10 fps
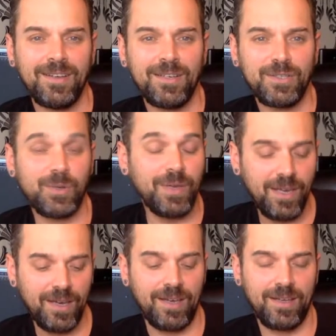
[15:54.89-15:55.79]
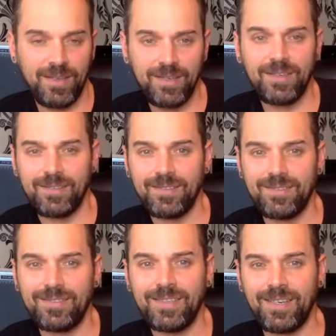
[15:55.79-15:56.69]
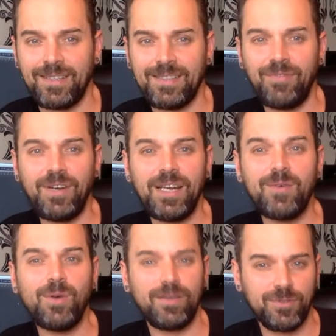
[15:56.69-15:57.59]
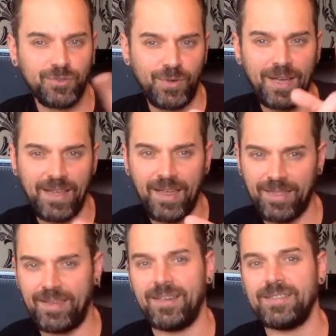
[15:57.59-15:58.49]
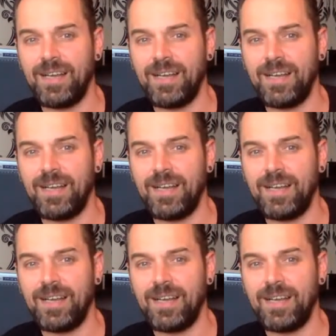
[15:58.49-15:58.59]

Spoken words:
So yeah, definitely we have to try that things.